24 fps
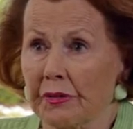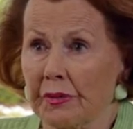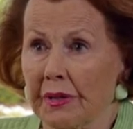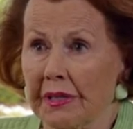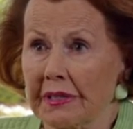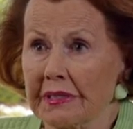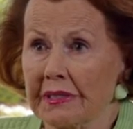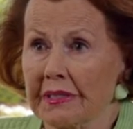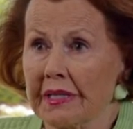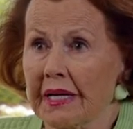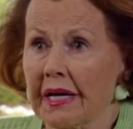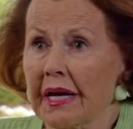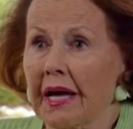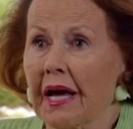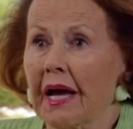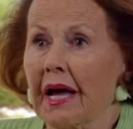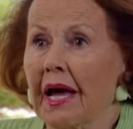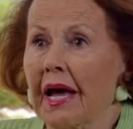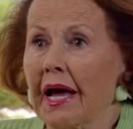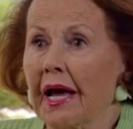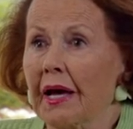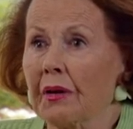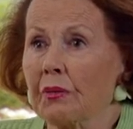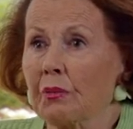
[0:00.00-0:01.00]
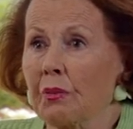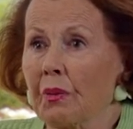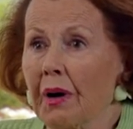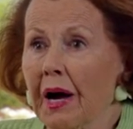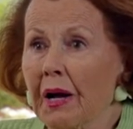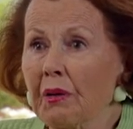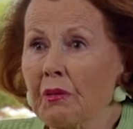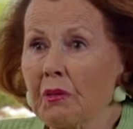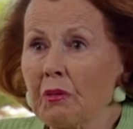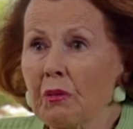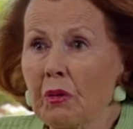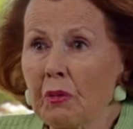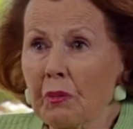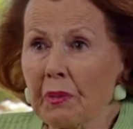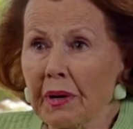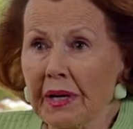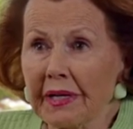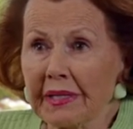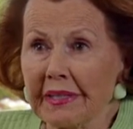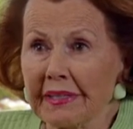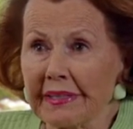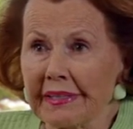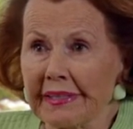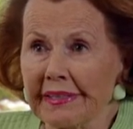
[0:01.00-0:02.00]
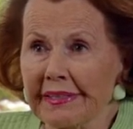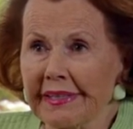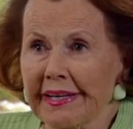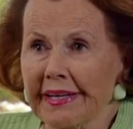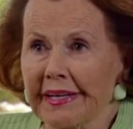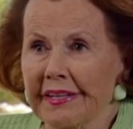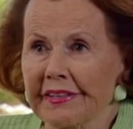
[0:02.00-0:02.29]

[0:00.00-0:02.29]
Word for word: U.S and while we were waiting,